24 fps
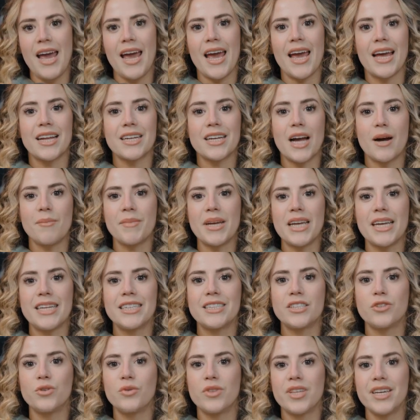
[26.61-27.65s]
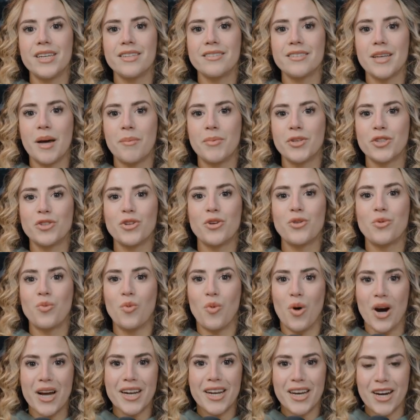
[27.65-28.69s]
And coming into this episode
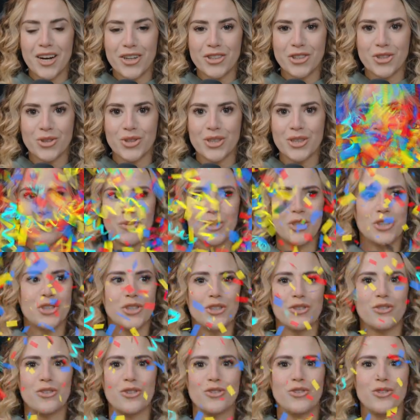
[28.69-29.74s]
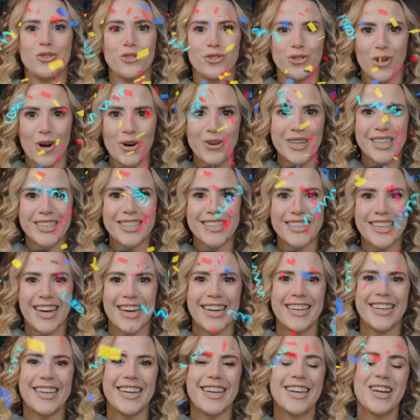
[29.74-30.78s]
one hundred, which is so So
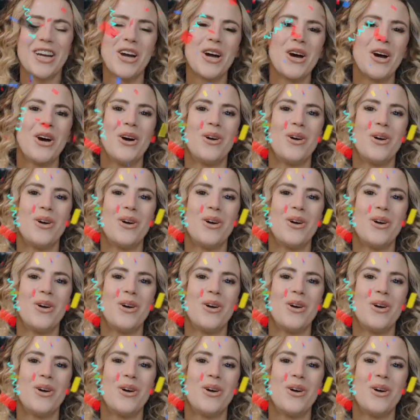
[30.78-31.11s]
exciting.